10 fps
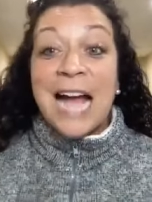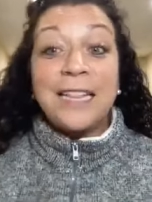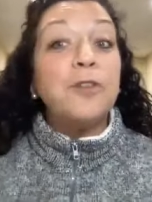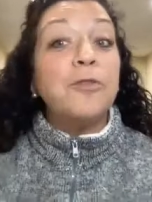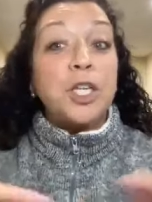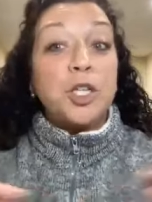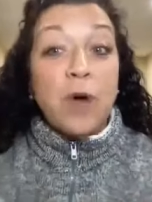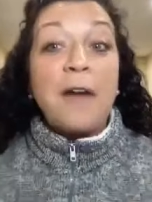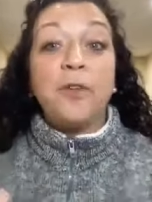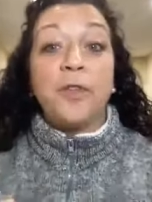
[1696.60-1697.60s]
I literally
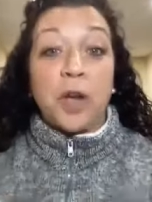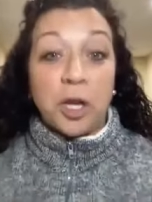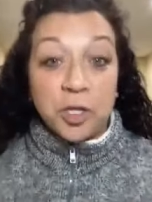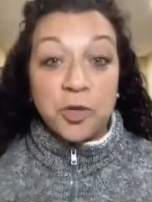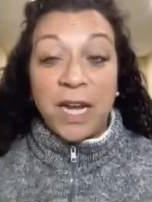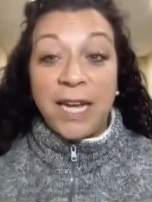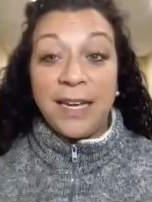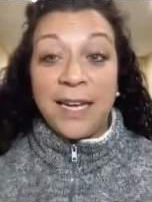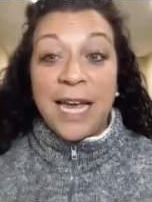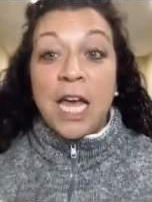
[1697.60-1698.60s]
traveled the country
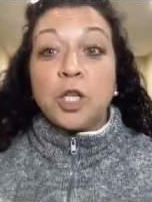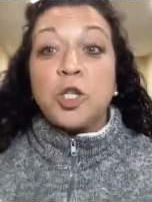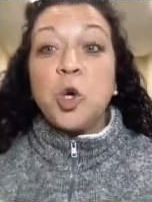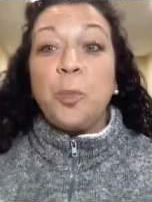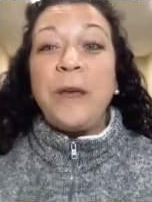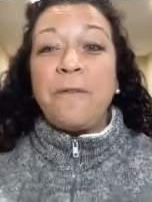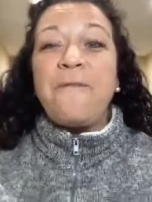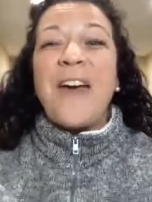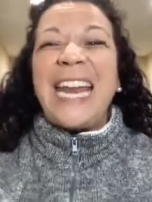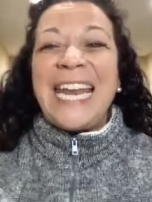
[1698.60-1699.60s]
to be
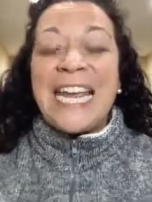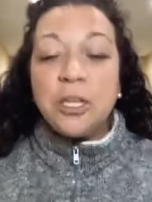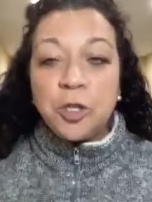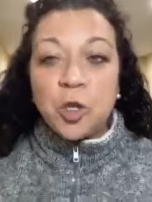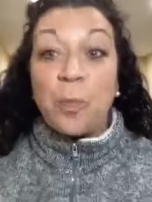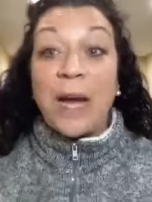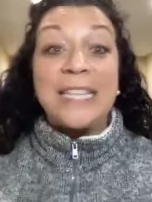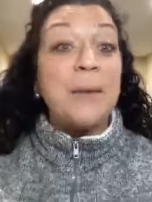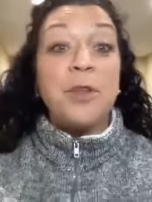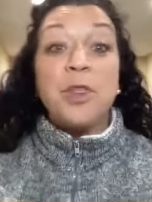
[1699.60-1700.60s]
fed into by
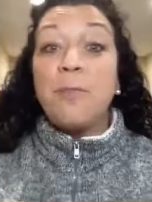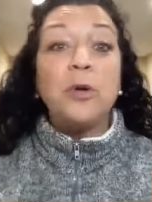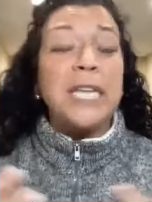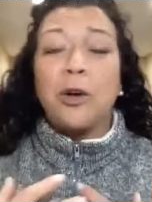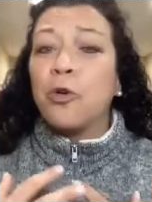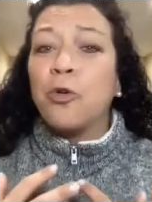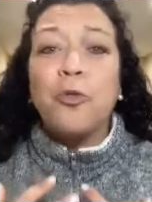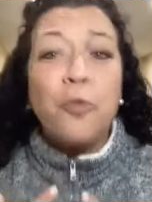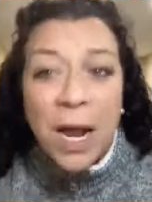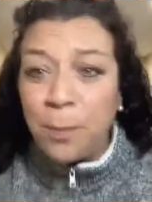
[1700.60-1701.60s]
some of the most
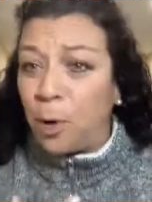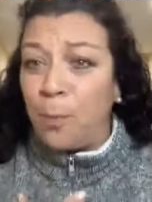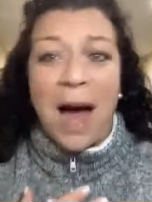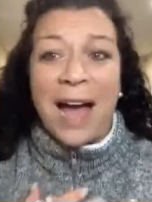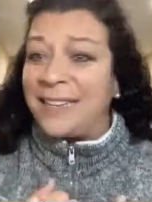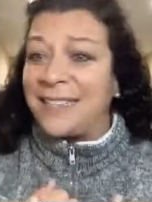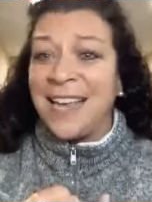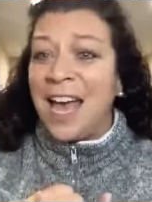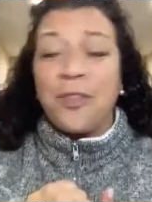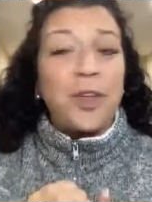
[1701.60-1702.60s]
incredible minds
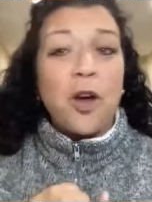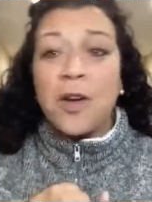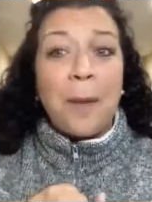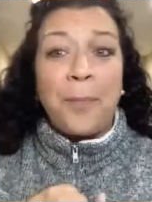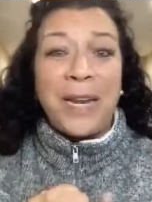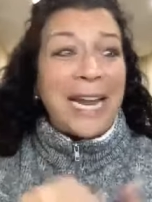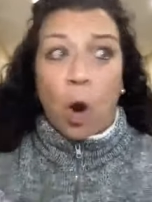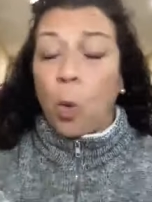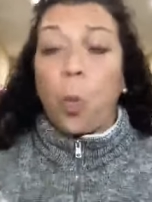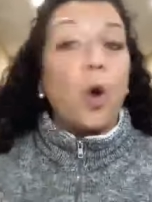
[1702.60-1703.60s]
that our company and
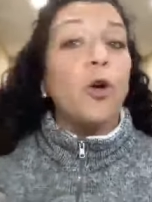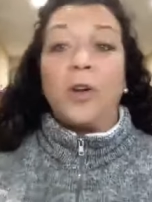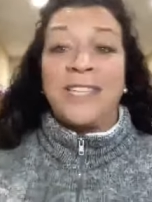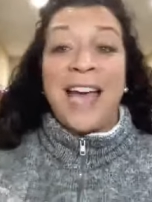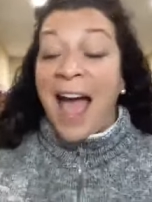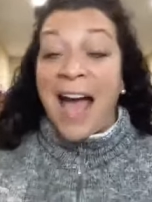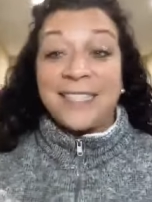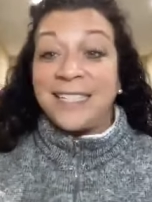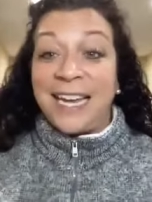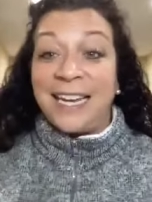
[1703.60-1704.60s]
our world
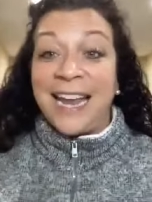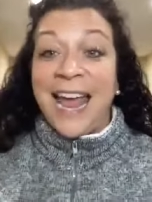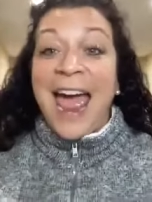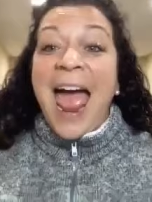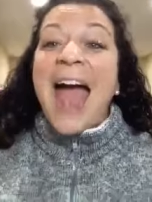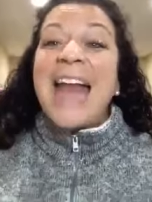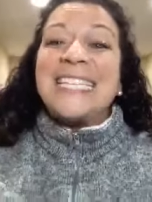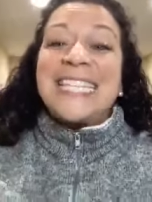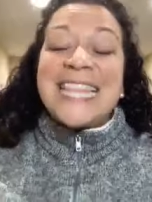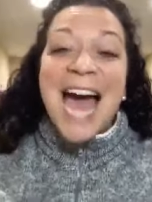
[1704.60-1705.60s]
has seen. And
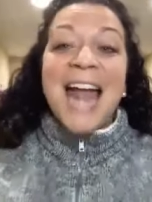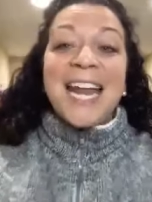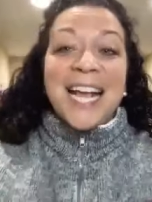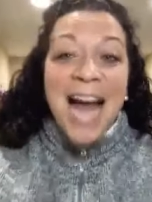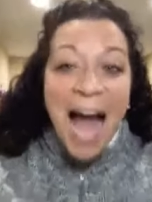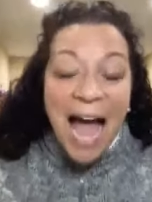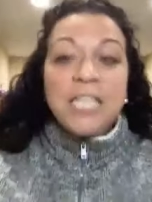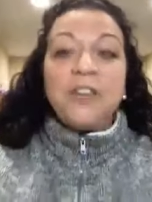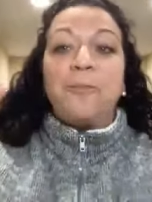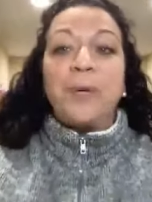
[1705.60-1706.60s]
it's that
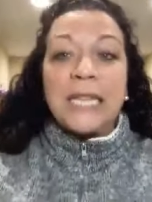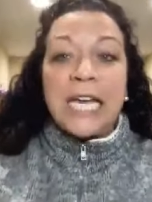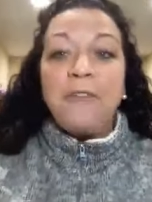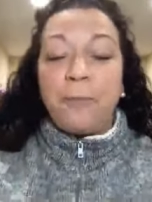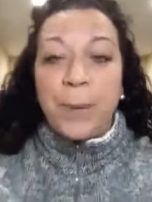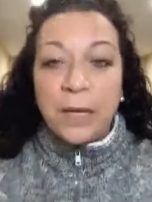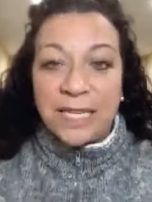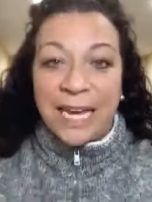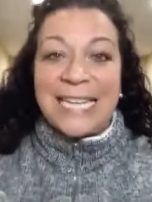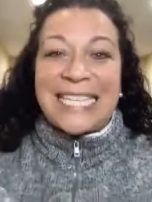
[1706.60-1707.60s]
kind of belief
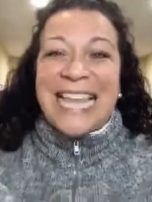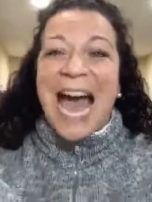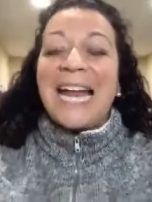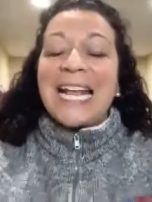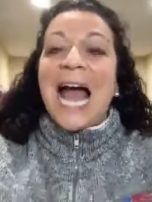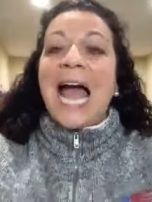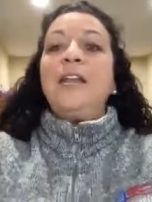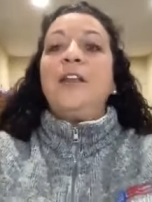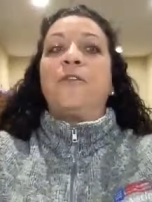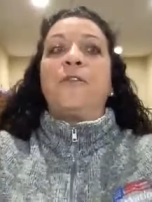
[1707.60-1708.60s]
building, it's that
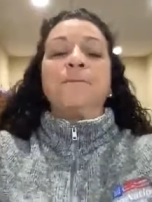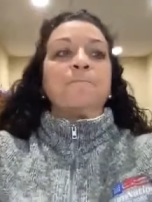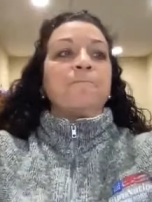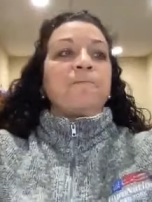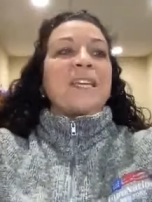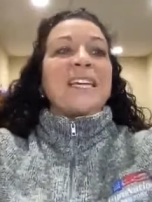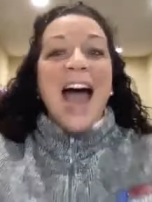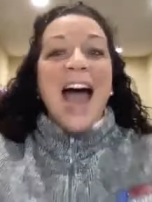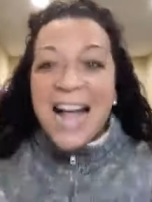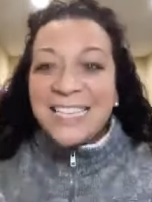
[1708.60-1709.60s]
kind of
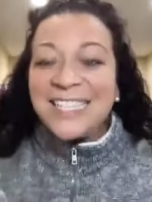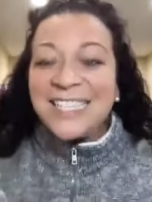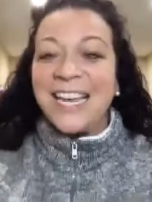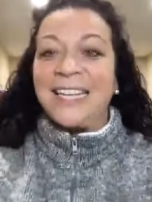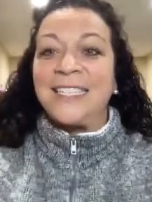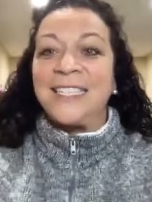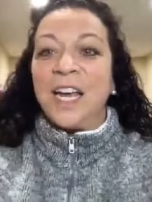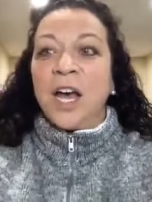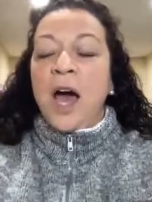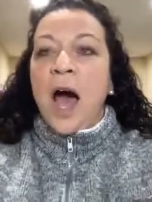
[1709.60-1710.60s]
constant
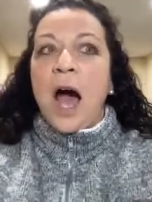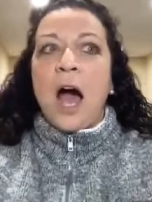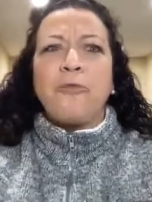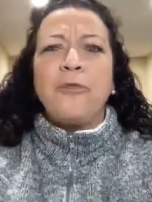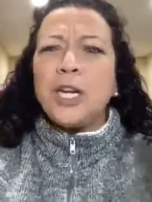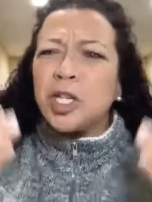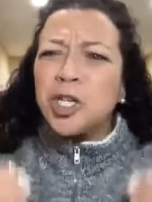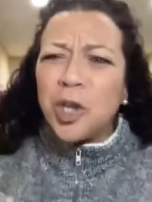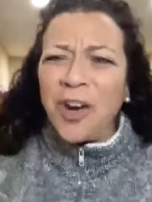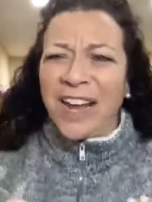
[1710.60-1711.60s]
uh,
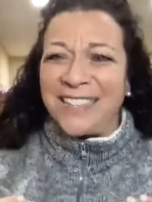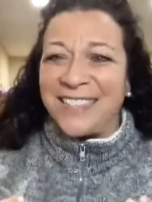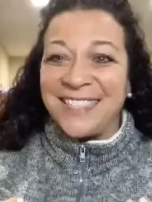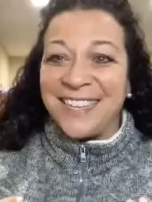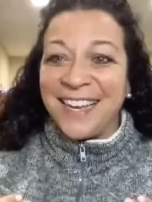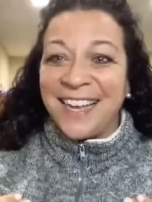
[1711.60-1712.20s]
reassurance